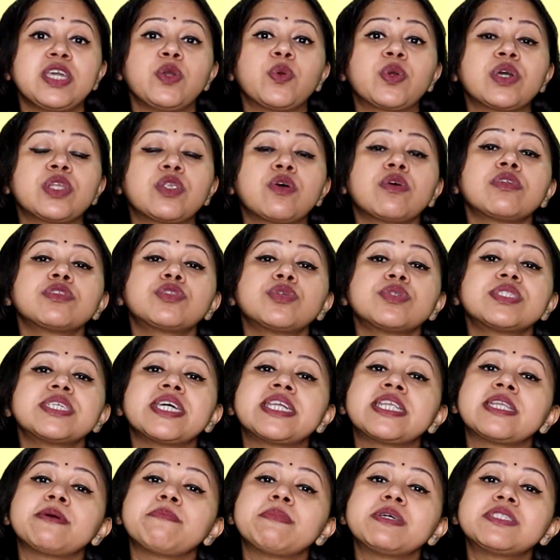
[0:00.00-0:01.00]
You can also
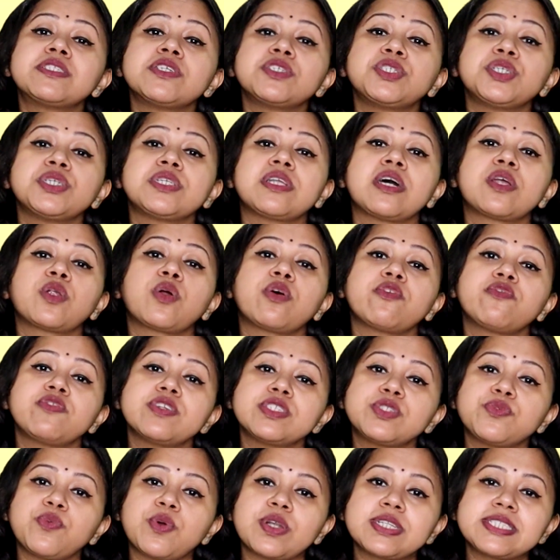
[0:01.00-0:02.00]
send a message in our
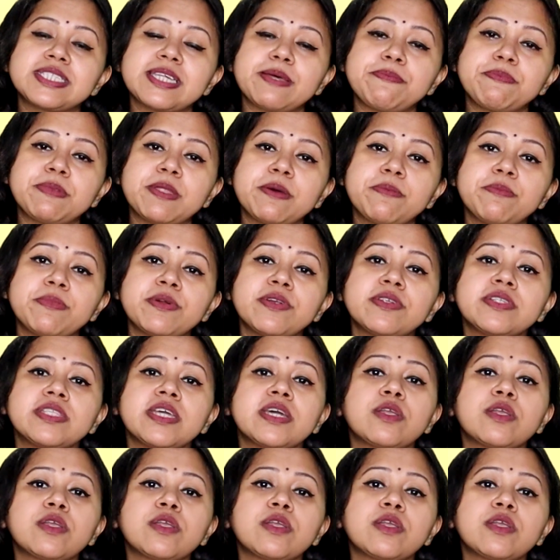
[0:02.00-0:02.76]
office WhatsApp number.